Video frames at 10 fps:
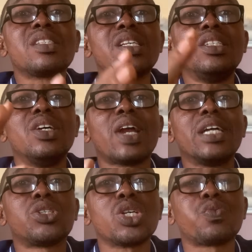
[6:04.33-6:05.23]
seen the
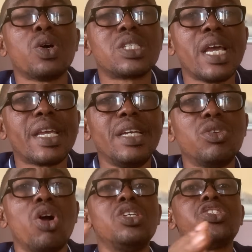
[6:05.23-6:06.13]
righteous forsaking
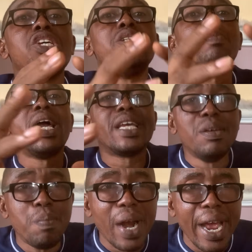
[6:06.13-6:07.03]
nor his seed
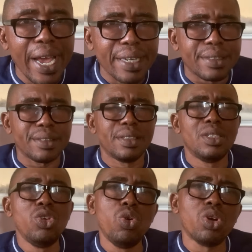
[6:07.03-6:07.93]
begging bread.
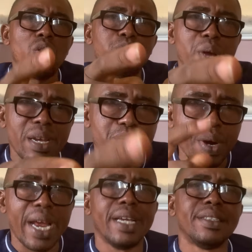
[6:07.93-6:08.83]
You will not beg
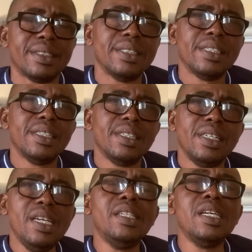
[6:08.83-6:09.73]
bread.
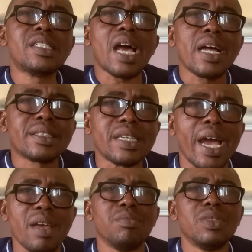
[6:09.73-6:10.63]
In this hard
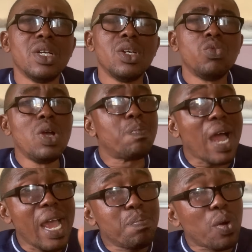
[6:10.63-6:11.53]
time,
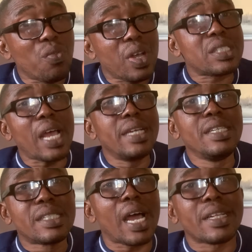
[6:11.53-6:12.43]
I prophesy
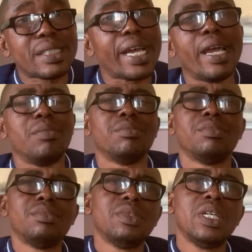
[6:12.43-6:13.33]
this hard time.
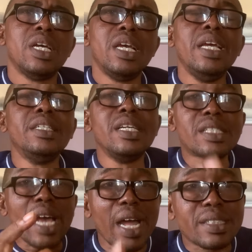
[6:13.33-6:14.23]
In
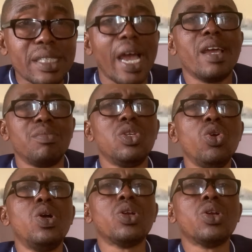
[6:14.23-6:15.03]
this hard time, you will